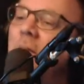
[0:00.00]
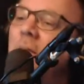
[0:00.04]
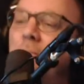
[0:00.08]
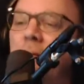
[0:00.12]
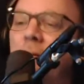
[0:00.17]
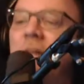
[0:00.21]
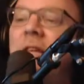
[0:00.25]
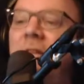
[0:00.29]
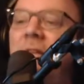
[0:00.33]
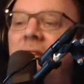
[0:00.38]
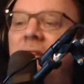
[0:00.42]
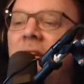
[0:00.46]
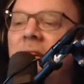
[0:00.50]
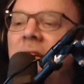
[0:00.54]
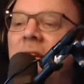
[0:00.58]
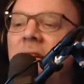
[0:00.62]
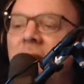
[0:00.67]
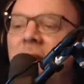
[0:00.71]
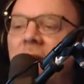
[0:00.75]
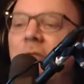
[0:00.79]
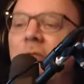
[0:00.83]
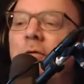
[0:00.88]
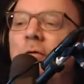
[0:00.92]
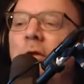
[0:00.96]
But then
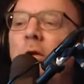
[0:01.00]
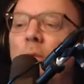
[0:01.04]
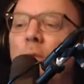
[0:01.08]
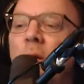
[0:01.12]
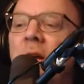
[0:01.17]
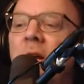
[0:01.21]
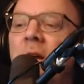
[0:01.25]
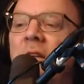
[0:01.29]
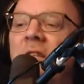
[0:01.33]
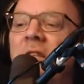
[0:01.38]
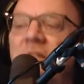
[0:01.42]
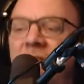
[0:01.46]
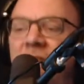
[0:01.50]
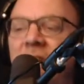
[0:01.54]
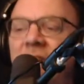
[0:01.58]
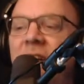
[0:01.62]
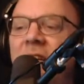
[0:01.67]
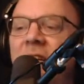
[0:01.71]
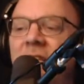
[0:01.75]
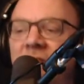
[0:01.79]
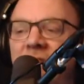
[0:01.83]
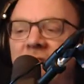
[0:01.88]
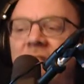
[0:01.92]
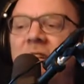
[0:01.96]
everyone
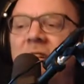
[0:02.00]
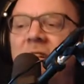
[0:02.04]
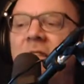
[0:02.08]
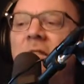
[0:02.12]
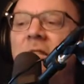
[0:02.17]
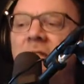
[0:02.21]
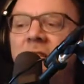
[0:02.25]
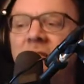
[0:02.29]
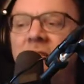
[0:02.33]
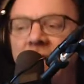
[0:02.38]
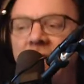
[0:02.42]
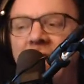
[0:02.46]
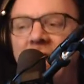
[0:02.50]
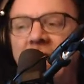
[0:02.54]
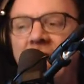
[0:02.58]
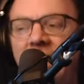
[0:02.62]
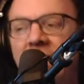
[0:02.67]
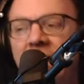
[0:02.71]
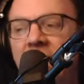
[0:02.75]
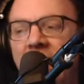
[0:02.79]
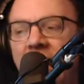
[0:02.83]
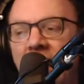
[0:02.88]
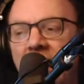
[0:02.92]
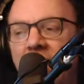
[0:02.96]
stayed still,
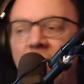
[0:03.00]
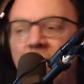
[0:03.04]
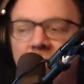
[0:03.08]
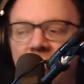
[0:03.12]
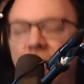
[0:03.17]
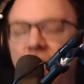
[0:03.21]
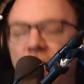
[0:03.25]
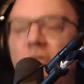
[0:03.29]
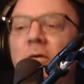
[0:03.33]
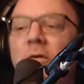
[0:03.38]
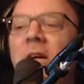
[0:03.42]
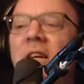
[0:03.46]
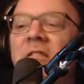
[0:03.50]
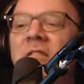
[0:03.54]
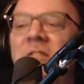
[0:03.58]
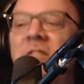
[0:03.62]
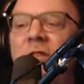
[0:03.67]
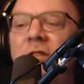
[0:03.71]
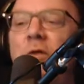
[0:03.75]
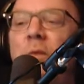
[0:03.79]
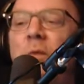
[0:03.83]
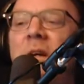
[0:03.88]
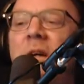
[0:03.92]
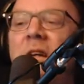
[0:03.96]
saying, Now do as
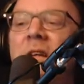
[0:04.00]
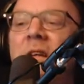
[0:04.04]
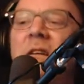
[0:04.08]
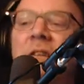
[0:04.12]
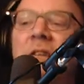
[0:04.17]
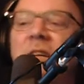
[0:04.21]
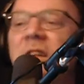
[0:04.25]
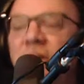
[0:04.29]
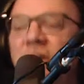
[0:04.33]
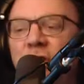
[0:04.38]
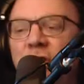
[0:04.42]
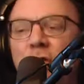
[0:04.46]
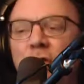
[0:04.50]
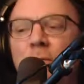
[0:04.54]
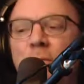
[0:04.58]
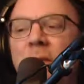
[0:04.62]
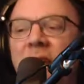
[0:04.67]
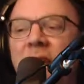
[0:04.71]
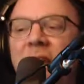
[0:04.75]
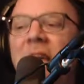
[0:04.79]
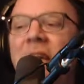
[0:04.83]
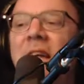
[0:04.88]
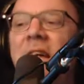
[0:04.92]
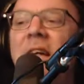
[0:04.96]
you will, you
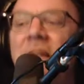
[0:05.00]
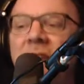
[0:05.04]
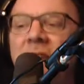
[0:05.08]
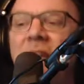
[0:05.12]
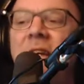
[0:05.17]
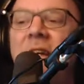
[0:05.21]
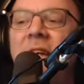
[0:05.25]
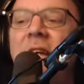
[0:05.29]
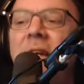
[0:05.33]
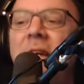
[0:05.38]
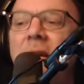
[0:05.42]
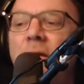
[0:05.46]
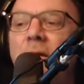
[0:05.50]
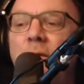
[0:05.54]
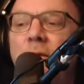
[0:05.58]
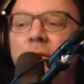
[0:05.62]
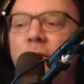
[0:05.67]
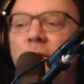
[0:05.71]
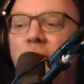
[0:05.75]
may leave,